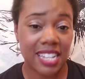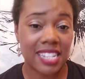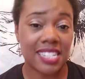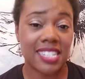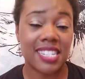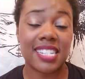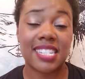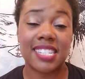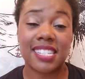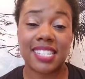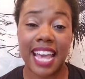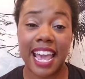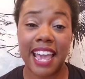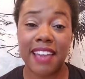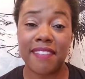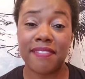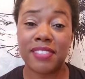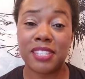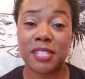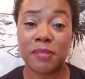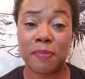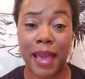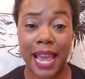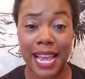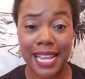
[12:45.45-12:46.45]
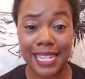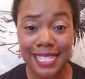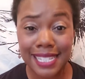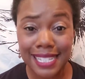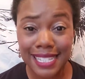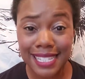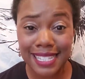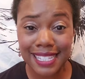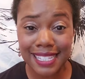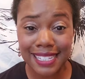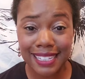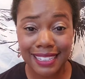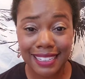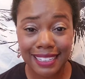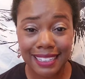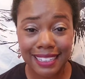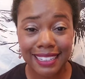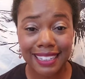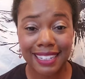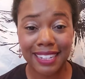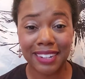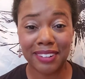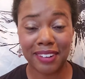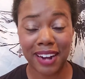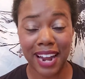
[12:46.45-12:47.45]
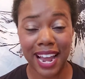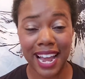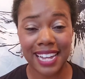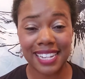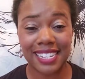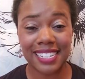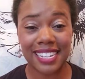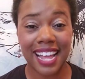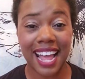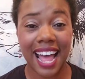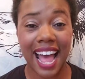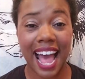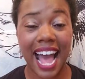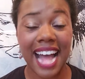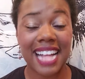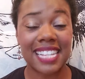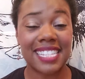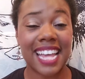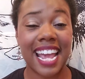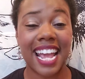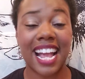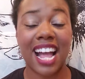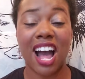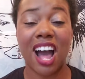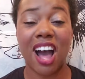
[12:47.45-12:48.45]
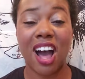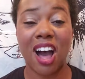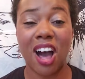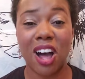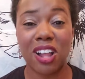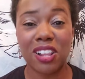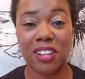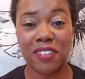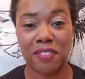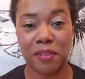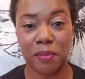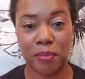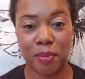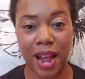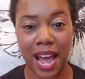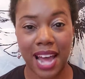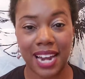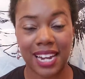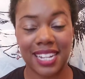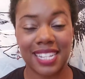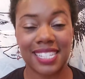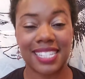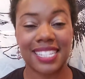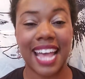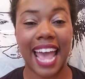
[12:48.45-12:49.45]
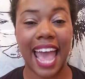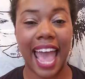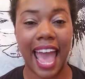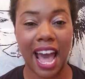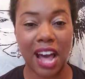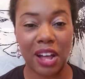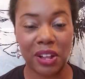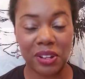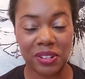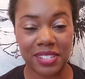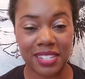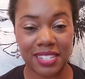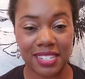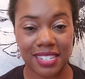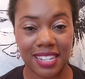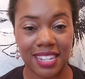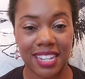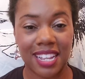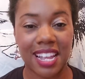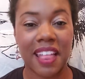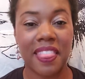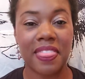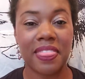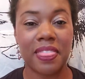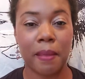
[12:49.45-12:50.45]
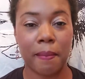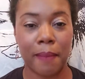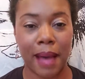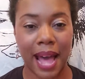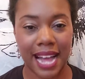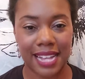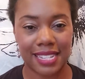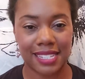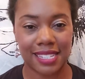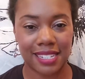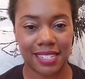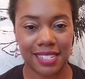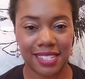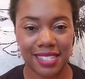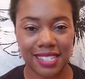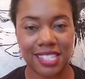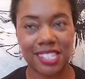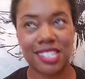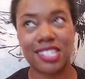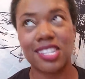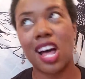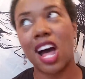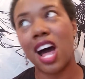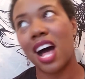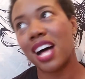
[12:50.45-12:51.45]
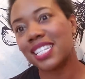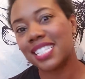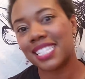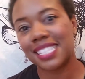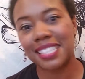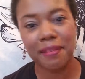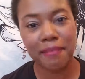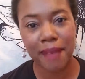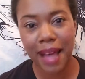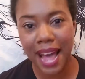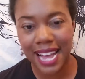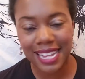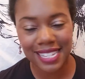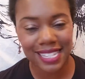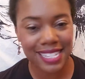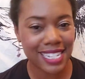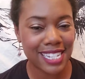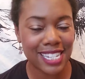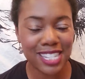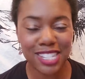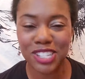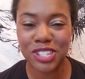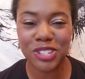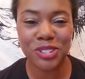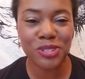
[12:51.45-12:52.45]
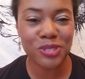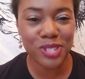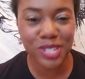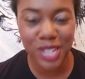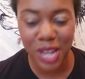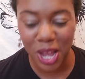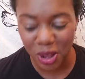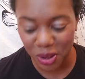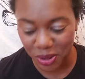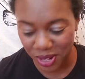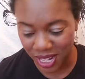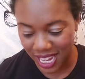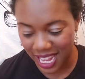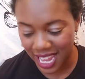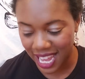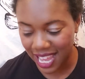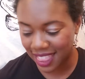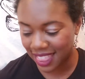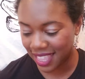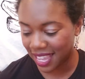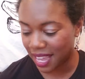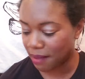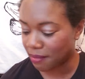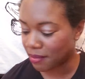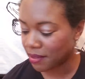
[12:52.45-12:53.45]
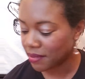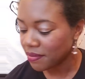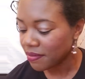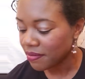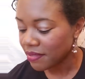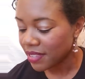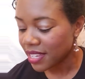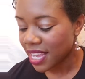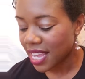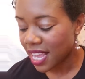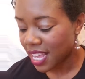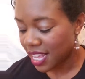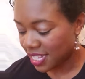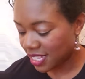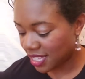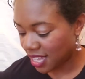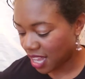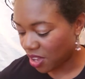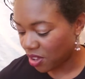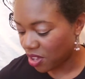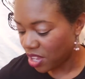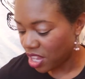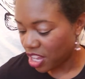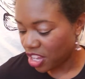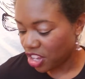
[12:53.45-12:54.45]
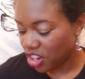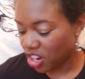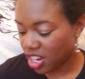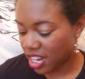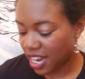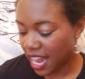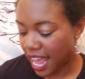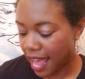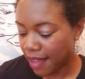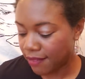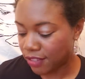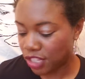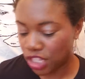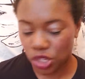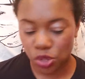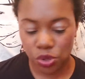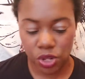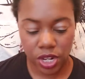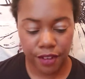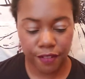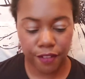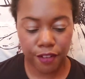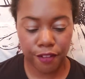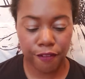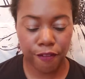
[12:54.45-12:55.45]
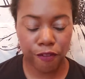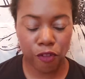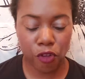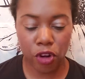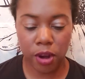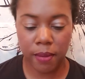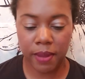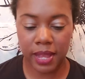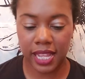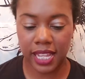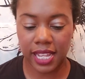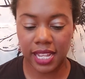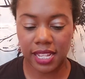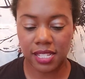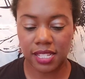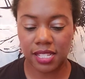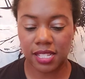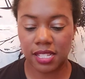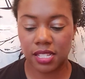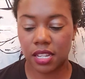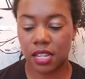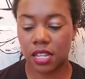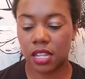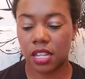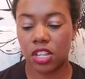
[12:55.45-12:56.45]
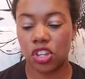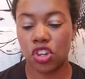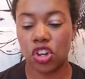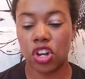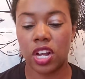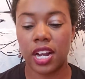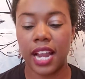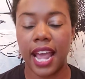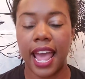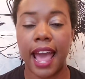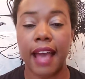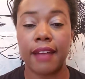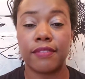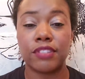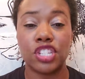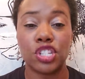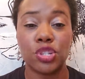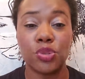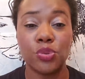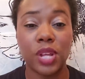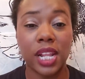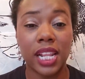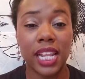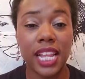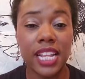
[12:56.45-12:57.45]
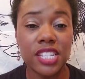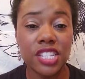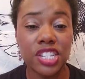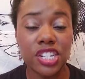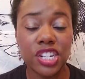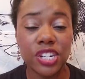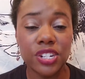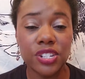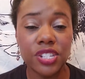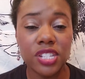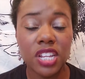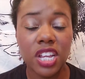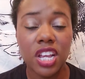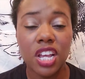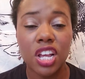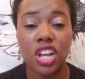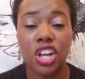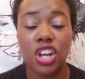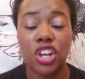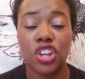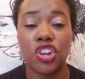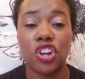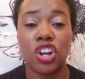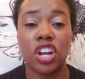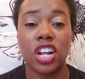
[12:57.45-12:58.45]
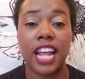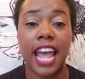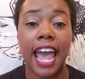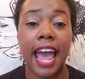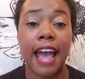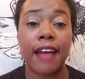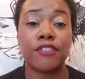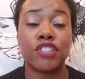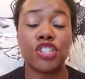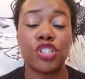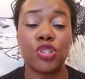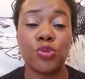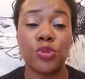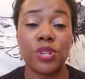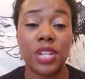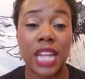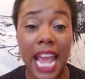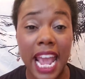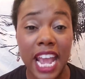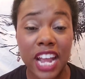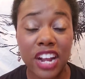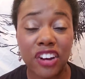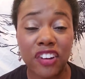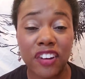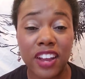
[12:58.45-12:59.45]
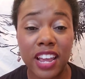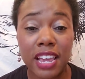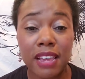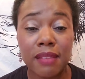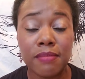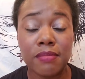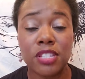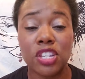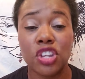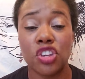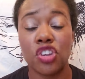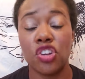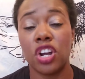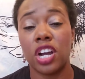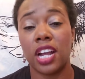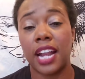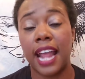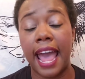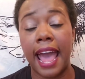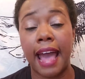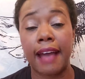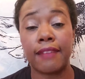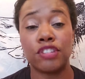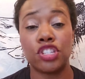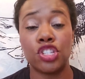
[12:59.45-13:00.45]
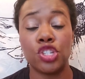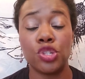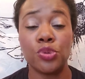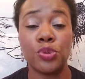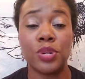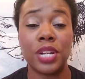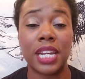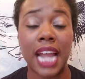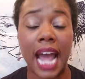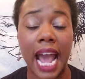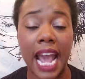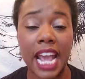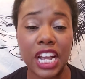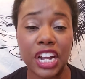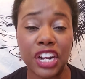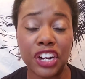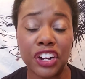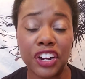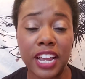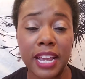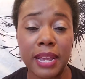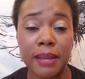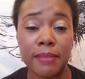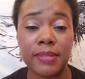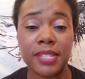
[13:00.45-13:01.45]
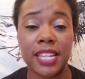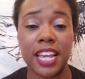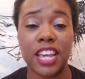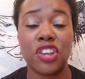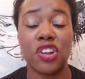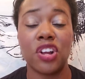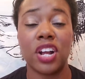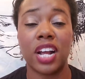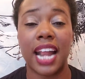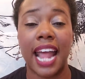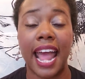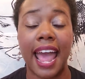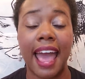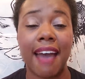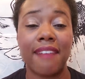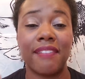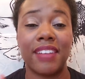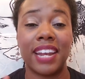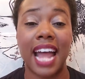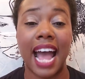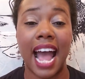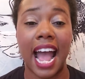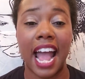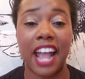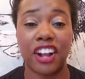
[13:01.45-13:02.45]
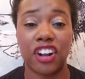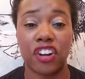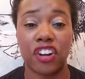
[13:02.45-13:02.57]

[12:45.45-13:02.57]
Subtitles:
to save space, right? I take all of the products out the boxes. Toss the boxes, you don't need them. So you're gonna have 2 different formulas. You're gonna have 2 cleansers, you're gonna have 2 day creams, you're gonna have 2 night creams, and you're gonna have an eye